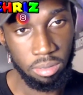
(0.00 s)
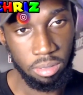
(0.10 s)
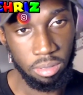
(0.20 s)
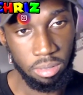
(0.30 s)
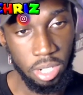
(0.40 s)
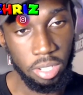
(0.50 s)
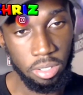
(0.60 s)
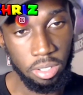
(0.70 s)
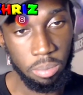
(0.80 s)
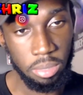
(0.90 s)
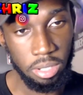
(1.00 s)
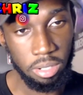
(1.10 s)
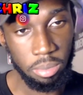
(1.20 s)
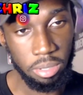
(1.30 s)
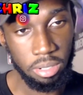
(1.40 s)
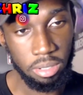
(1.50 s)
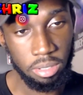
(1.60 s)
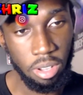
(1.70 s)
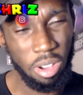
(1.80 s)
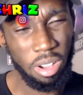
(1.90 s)
I think he's a good player, bro.
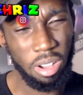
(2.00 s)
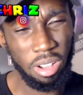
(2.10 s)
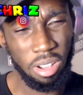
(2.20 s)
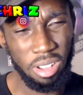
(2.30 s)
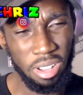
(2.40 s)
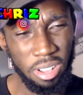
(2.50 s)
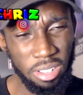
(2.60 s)
Oh.